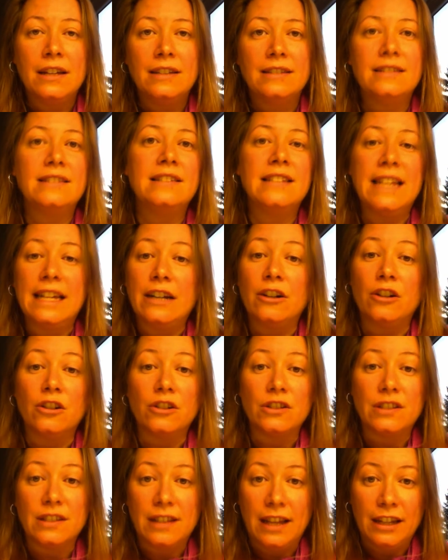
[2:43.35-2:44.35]

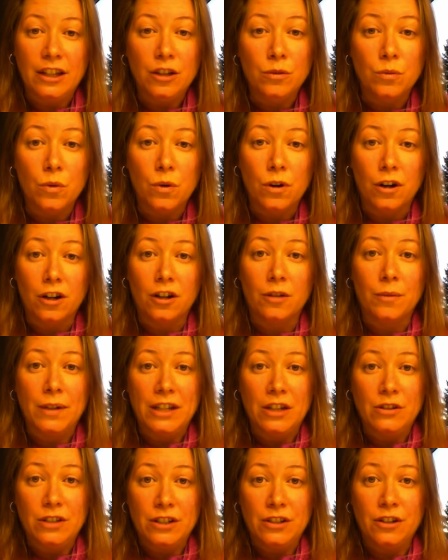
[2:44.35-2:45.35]
sneakers that you wore
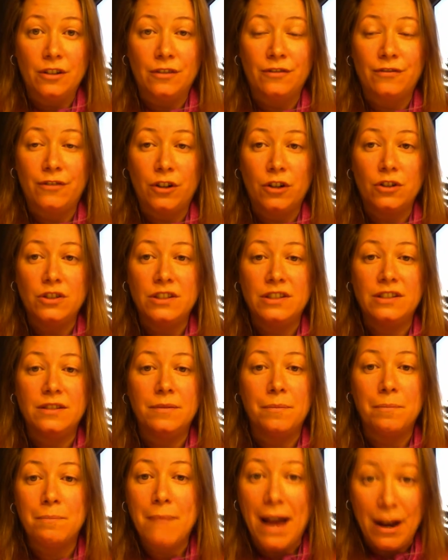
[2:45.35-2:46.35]
when you did your
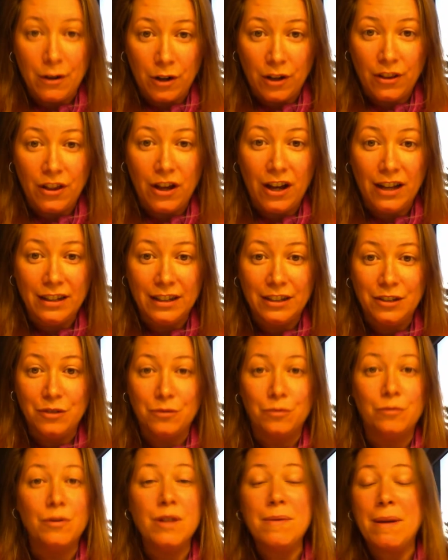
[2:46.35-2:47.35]
first marathon and
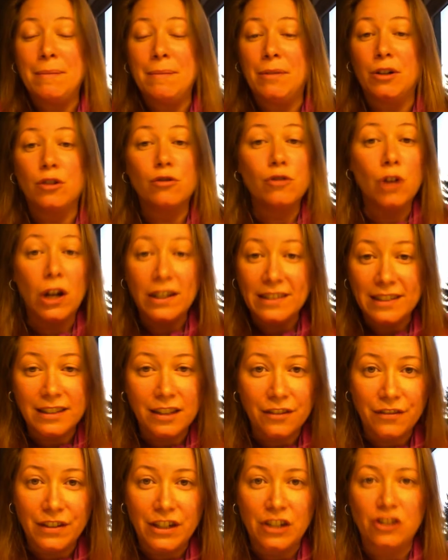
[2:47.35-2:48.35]
you remember crossing
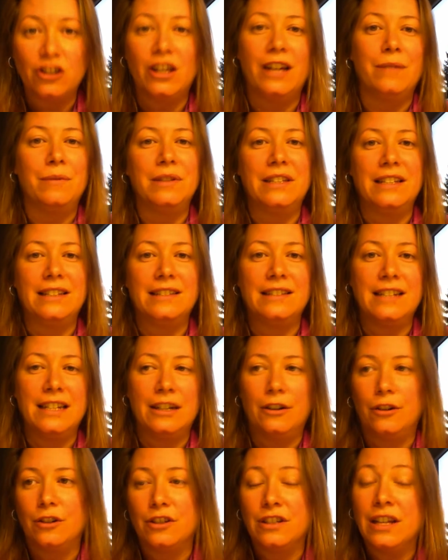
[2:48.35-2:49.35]
the finish line with these
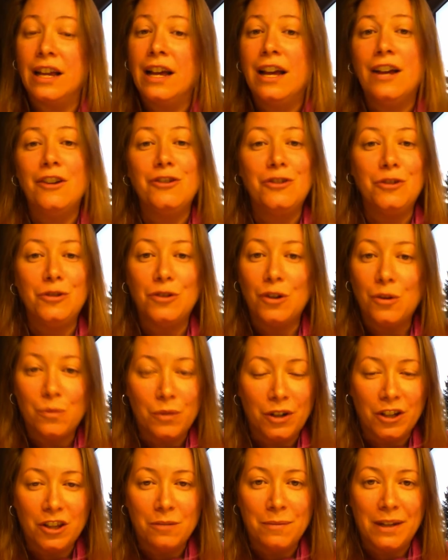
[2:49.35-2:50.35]
sneakers. You don't
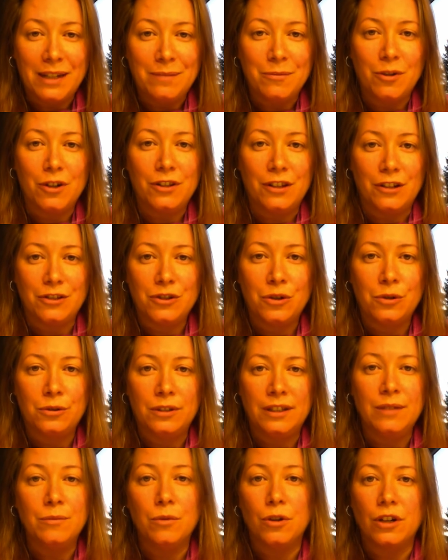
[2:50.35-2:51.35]
wear them anymore, they're
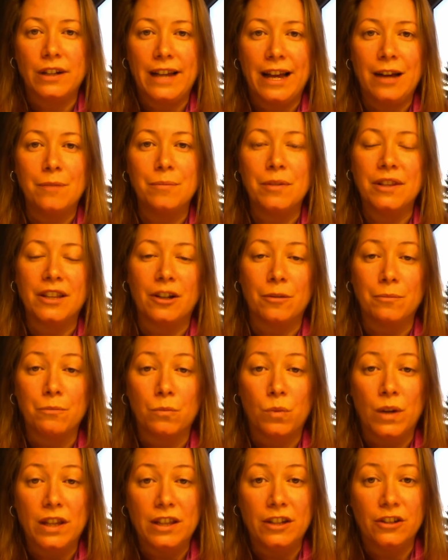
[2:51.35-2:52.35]
totally worn out, but
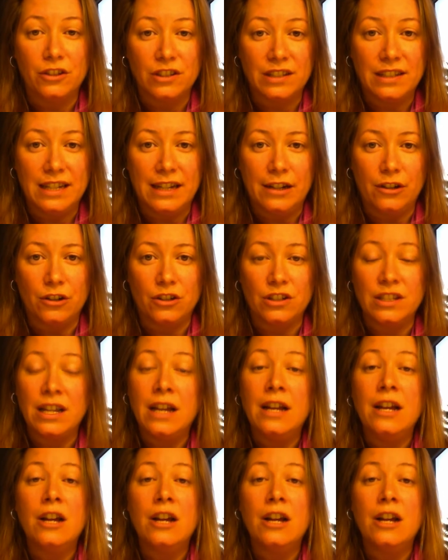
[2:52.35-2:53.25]
they're with your sneakers.